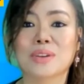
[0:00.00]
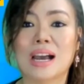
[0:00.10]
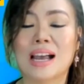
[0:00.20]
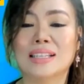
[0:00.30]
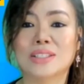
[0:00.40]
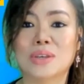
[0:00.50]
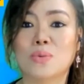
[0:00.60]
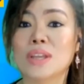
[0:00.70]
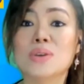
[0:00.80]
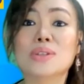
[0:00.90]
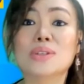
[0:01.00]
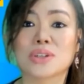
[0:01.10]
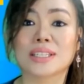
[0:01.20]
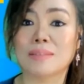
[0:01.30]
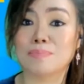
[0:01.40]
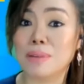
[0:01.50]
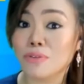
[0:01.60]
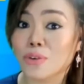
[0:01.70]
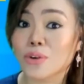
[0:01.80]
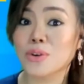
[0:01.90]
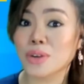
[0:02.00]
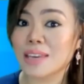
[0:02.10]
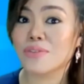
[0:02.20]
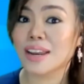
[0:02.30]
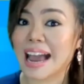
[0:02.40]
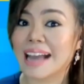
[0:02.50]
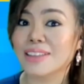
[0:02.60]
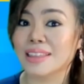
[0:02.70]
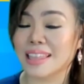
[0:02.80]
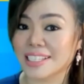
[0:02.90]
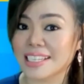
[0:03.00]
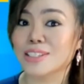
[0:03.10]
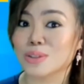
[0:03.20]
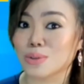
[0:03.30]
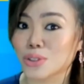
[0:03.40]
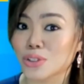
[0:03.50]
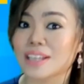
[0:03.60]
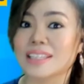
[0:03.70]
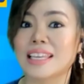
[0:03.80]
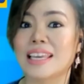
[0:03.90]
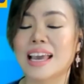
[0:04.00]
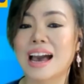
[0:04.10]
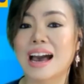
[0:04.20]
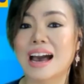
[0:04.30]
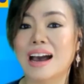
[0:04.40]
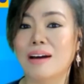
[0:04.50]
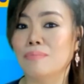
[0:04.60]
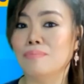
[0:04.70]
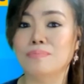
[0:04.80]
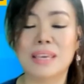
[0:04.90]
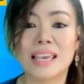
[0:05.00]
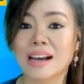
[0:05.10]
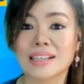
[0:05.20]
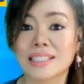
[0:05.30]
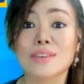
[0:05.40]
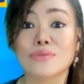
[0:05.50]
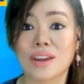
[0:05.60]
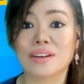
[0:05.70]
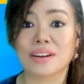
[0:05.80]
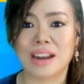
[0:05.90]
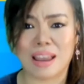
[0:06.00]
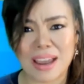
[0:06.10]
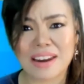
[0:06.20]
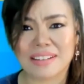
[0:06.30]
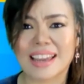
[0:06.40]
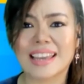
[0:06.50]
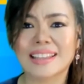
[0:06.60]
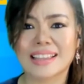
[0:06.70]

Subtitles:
as when you started, before you even had the chance to study being a seafarer. Am I right,